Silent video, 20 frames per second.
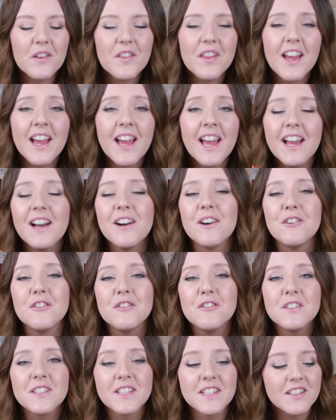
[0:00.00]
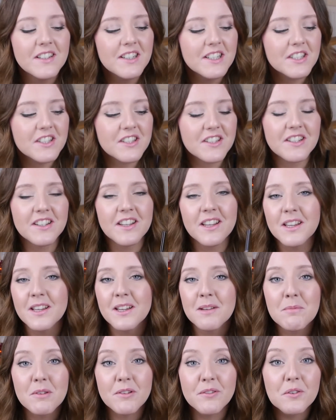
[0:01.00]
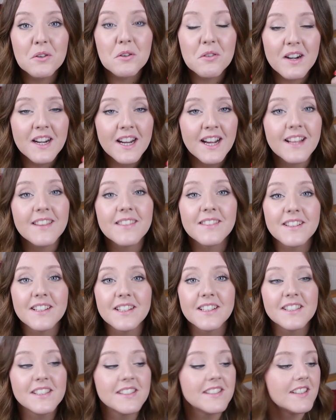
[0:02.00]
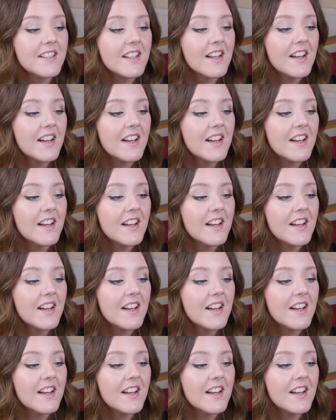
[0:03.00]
the hell did I do before I had this?